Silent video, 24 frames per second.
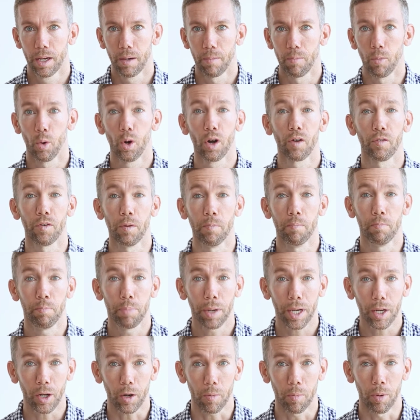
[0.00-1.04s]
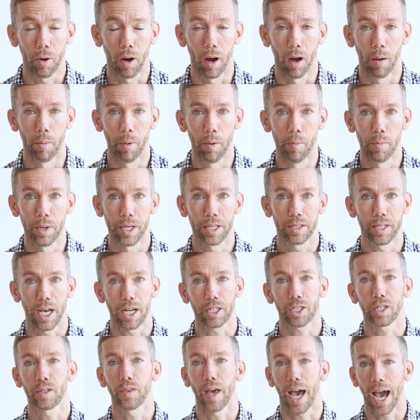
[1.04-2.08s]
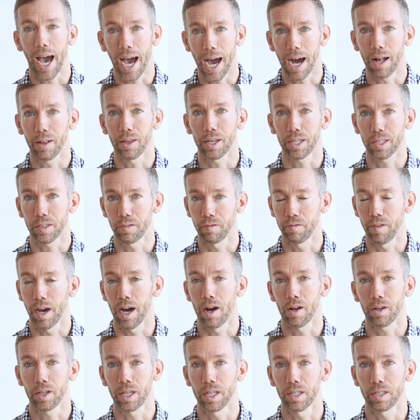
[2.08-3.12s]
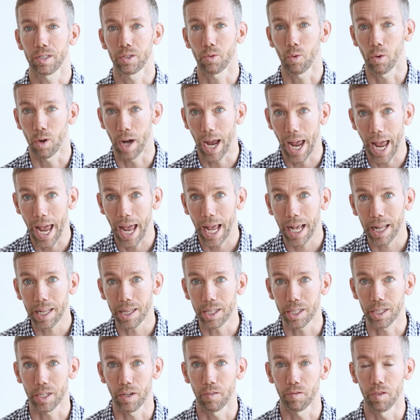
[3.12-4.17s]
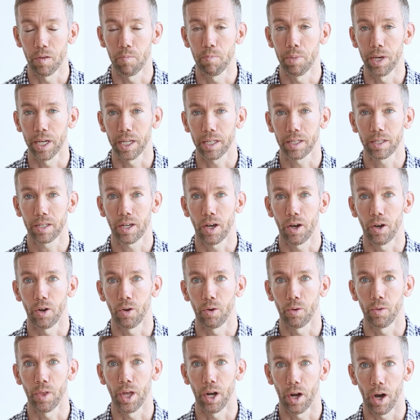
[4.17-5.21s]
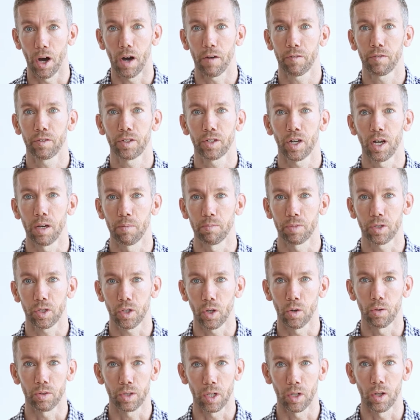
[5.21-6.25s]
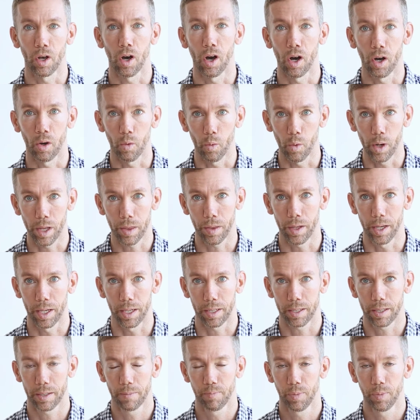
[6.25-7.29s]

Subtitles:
more of a bigger problem is actually the hallux valgus, or angling of the big toe, that oftentimes goes along with it.